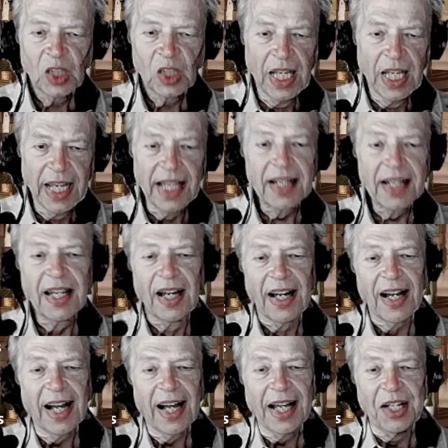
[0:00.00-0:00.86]
And
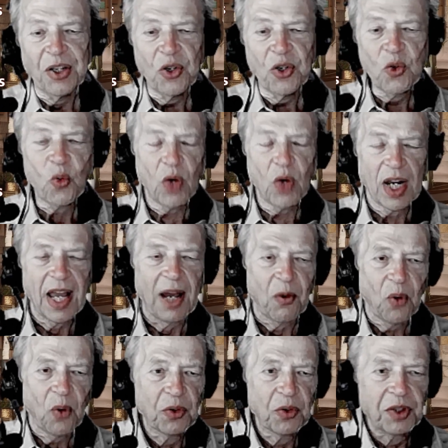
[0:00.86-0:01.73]
I knew when I
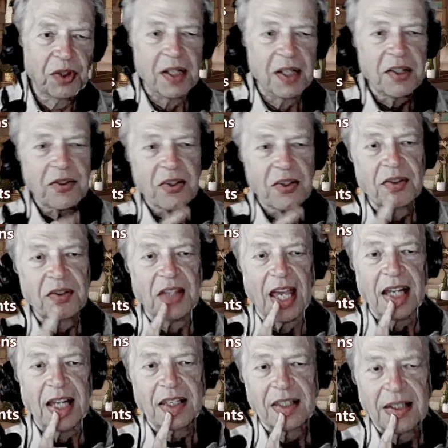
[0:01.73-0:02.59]
wrote this
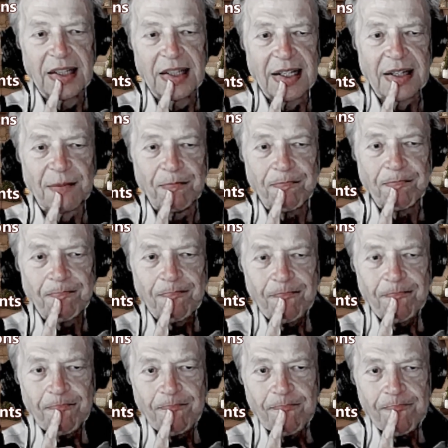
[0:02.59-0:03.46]
that
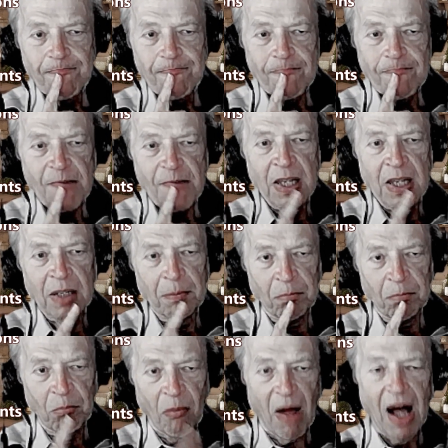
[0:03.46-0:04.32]

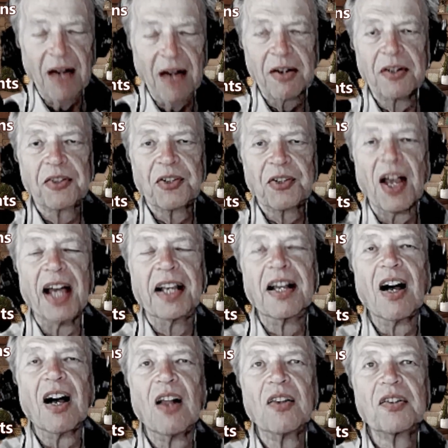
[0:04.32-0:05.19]
modern
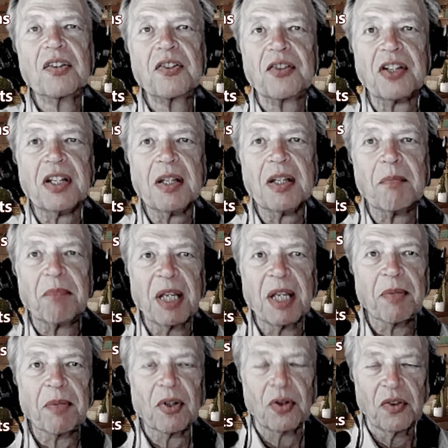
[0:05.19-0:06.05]
psychology,
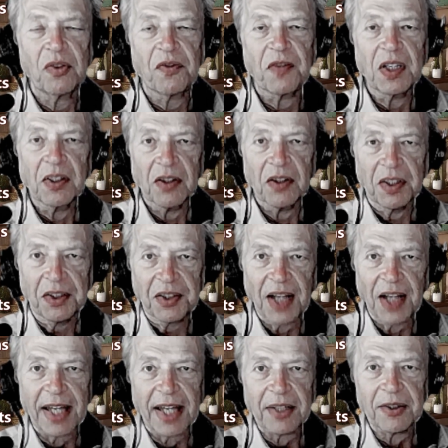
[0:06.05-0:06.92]
people who feel
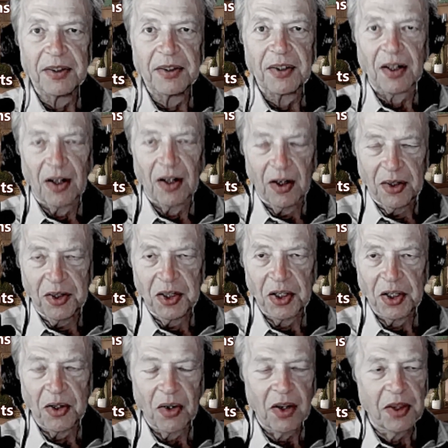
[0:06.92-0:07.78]
entitled are
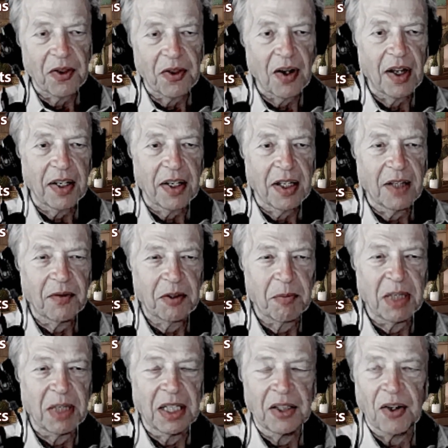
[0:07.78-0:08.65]
generally thought of as
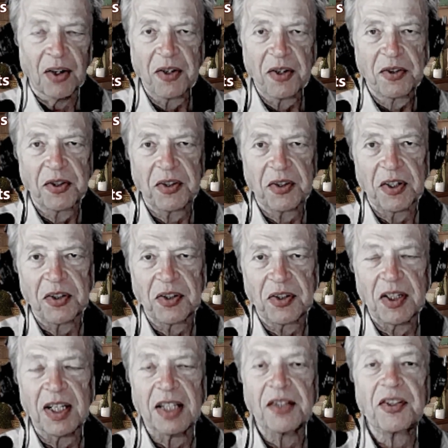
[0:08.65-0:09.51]
being
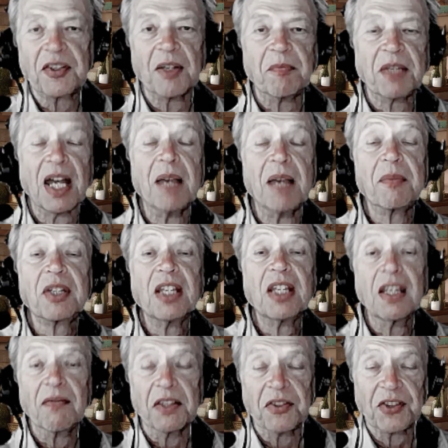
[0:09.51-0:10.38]
narcissistic and sometimes
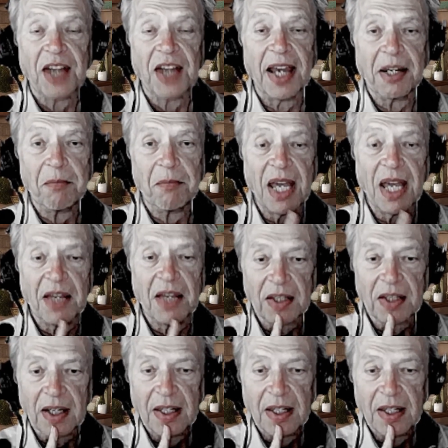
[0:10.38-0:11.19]
even psychopathic.